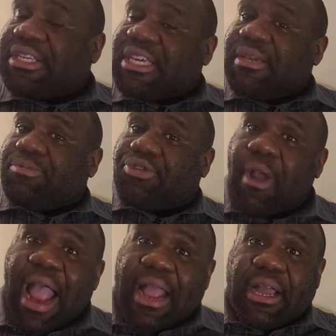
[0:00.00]
to keep
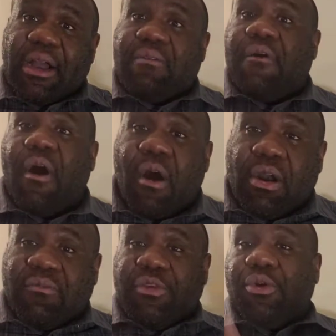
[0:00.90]
track of
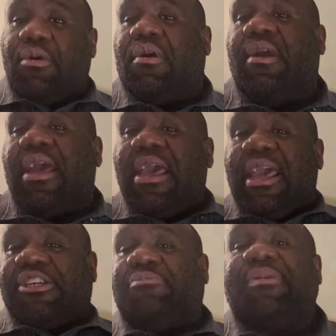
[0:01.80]
all of your
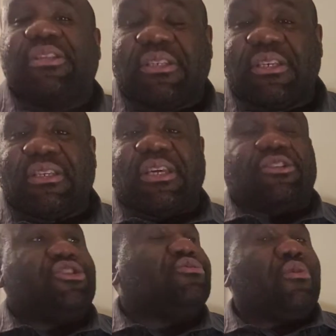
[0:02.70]
expenses
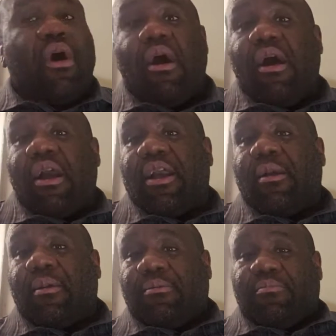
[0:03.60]
that you
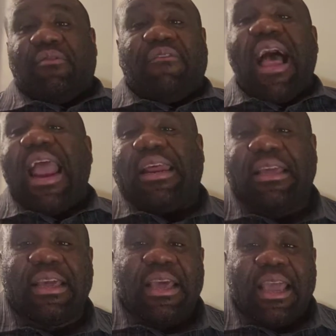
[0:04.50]
are
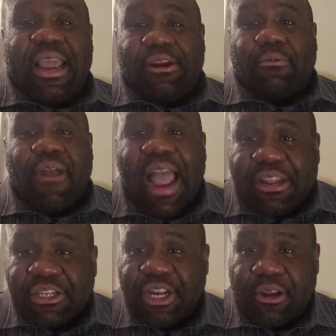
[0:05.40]
providing in the
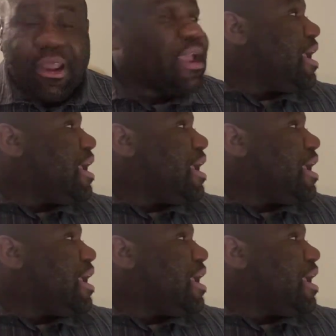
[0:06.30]
rideshare.